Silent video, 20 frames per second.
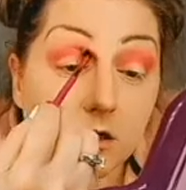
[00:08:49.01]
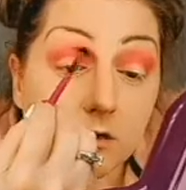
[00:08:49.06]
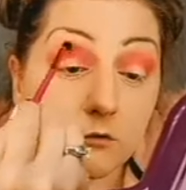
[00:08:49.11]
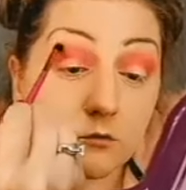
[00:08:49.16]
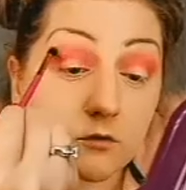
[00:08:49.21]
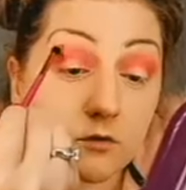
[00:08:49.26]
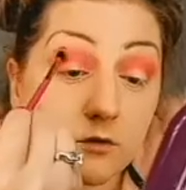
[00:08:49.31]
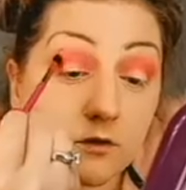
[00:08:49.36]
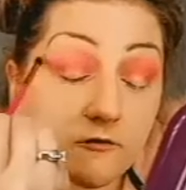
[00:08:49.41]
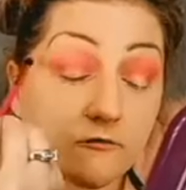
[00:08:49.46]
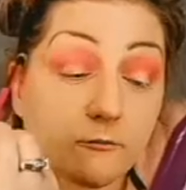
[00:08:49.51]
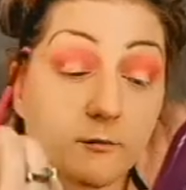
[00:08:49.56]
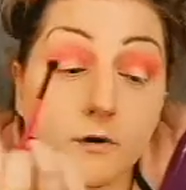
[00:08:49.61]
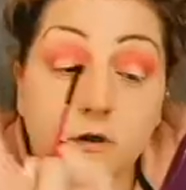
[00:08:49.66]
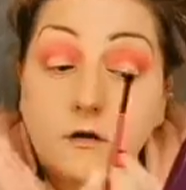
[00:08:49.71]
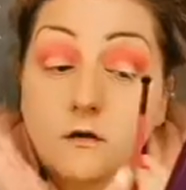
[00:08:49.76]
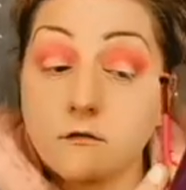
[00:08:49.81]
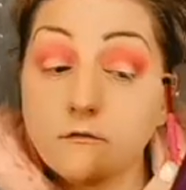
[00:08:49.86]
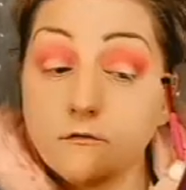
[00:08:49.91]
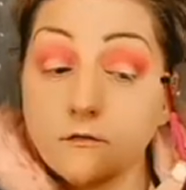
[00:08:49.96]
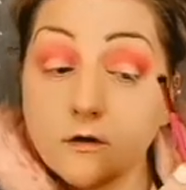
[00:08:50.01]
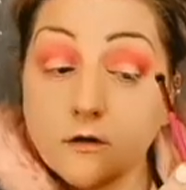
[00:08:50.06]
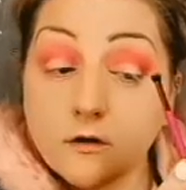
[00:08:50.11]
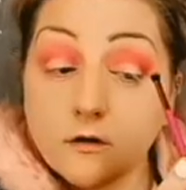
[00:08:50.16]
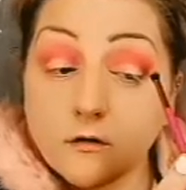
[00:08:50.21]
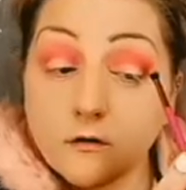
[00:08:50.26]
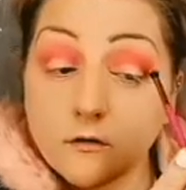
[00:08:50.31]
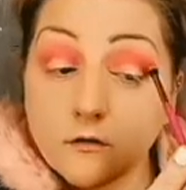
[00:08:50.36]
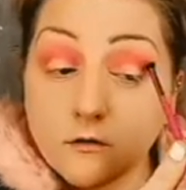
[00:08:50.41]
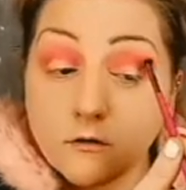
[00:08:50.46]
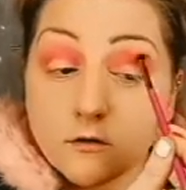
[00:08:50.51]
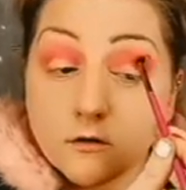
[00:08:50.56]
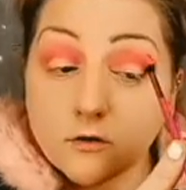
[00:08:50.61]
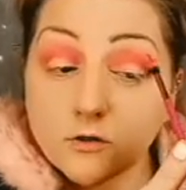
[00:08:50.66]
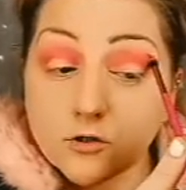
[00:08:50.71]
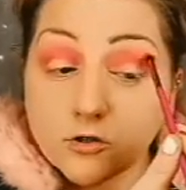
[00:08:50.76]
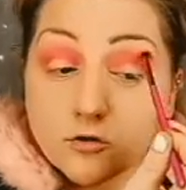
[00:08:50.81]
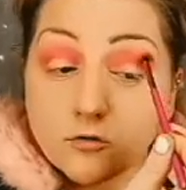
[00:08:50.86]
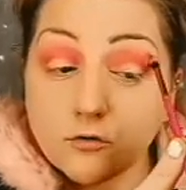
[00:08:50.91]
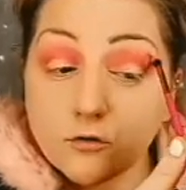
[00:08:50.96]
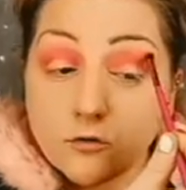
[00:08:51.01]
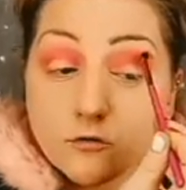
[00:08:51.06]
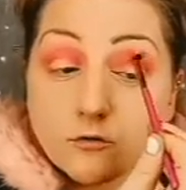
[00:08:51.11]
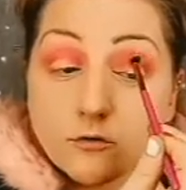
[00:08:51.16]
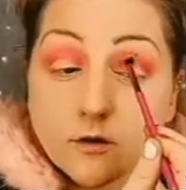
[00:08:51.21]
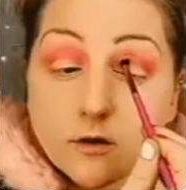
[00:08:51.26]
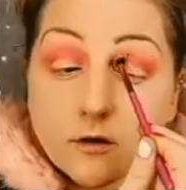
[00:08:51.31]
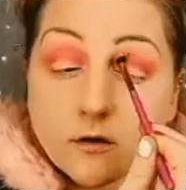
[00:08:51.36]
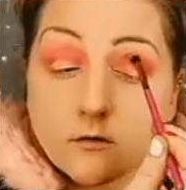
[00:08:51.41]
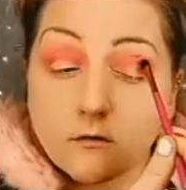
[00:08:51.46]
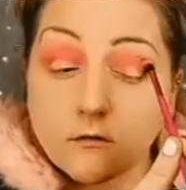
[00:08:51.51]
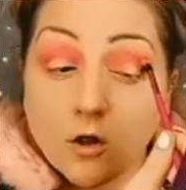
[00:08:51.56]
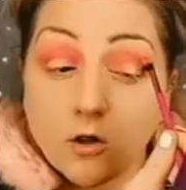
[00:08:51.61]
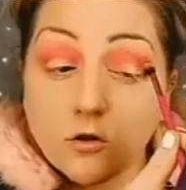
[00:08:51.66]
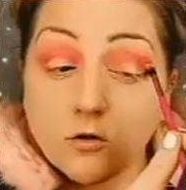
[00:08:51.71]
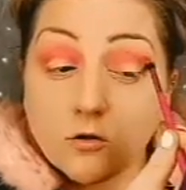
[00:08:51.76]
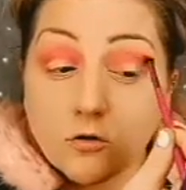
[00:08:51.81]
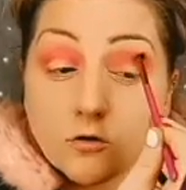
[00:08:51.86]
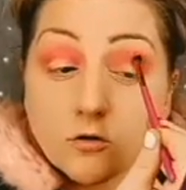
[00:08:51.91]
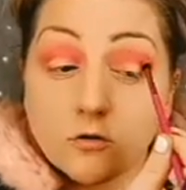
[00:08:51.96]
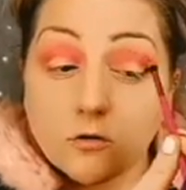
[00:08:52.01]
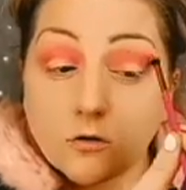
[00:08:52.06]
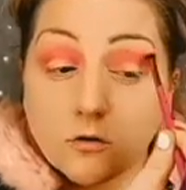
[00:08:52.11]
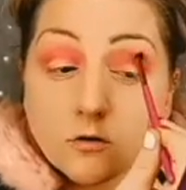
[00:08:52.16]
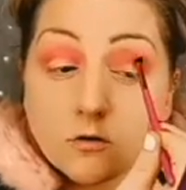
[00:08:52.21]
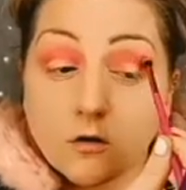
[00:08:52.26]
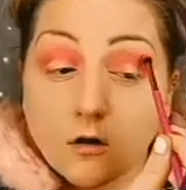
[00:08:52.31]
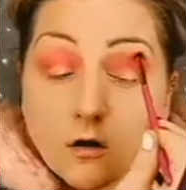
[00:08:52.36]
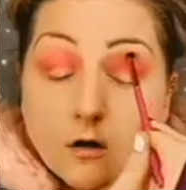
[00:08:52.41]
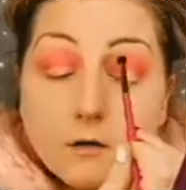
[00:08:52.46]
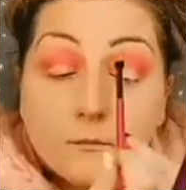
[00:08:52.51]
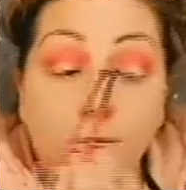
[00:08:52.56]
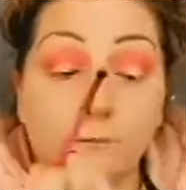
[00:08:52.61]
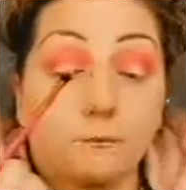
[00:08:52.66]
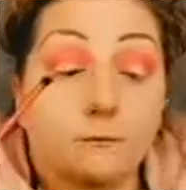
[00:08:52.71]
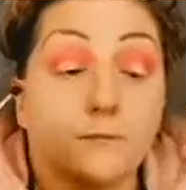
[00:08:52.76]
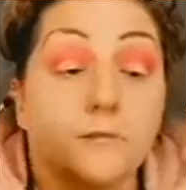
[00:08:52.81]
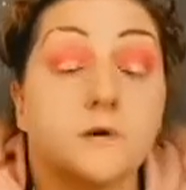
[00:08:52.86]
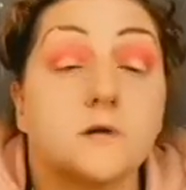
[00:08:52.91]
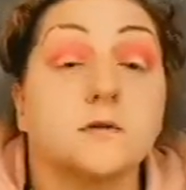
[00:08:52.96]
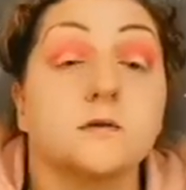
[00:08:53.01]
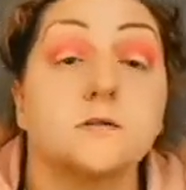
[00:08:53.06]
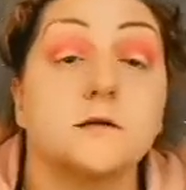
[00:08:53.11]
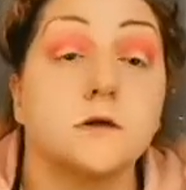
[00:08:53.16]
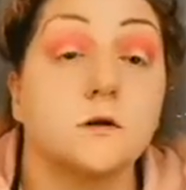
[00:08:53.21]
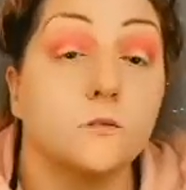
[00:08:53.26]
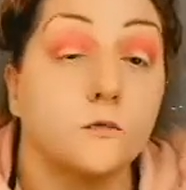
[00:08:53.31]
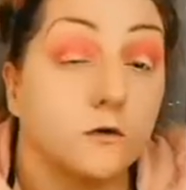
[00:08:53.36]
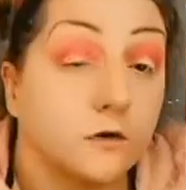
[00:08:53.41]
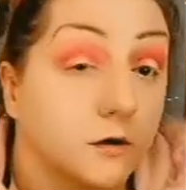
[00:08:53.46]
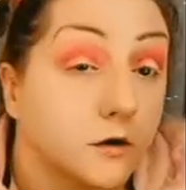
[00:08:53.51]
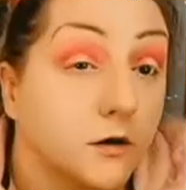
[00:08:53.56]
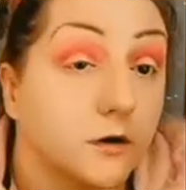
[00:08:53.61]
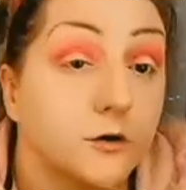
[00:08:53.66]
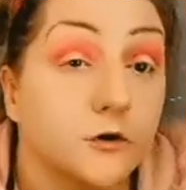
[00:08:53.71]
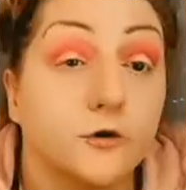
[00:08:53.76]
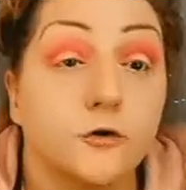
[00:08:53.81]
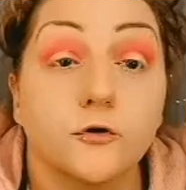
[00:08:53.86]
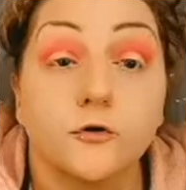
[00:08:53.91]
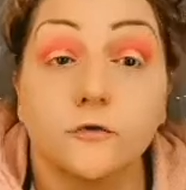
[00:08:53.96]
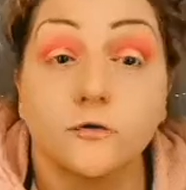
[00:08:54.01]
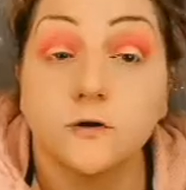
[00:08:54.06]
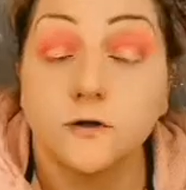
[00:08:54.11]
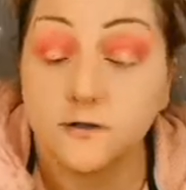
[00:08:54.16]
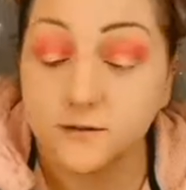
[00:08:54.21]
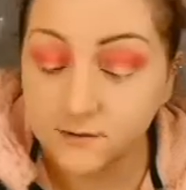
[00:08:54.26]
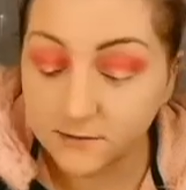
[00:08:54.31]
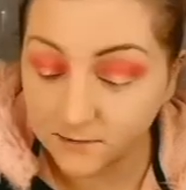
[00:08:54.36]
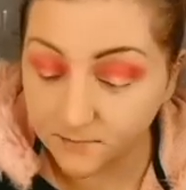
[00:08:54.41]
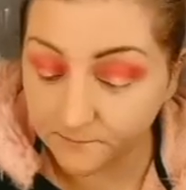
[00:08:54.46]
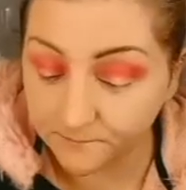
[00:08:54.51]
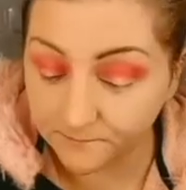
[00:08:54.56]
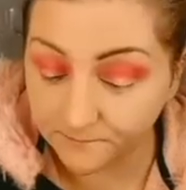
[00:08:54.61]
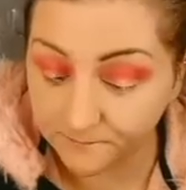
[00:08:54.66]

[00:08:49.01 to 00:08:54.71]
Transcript: would have been if I didn't show you that look up to see where to cut your crease